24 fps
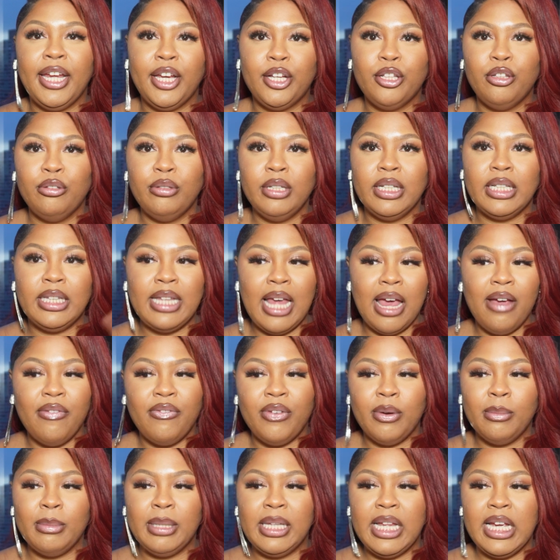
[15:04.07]
included that
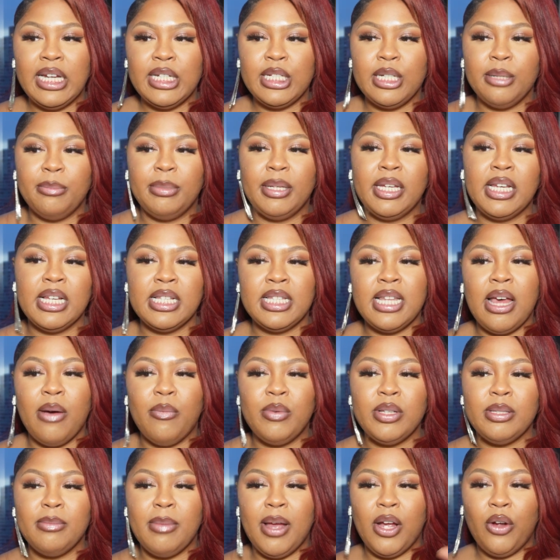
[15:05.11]
for Malaysia because that
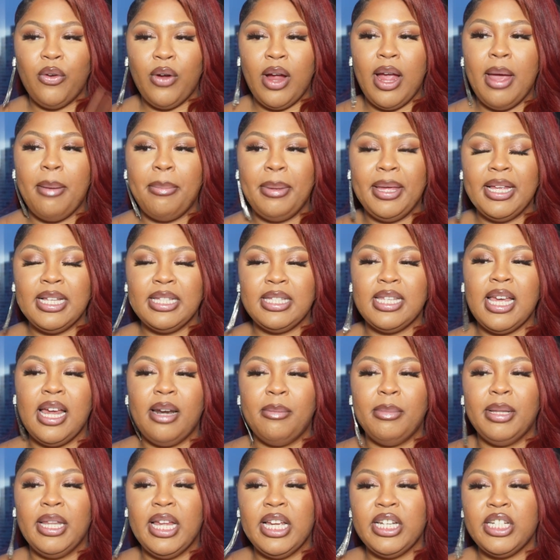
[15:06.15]
was my grab inside
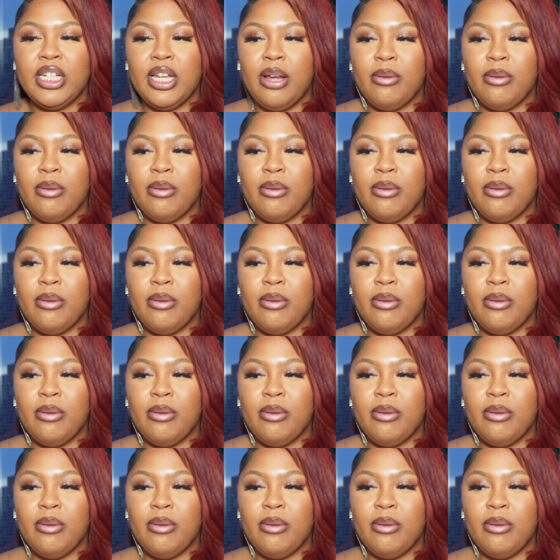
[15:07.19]
of Malaysia.